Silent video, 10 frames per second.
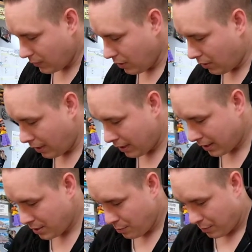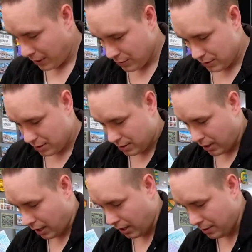all right, that's about
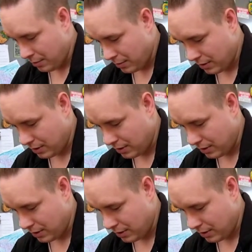time.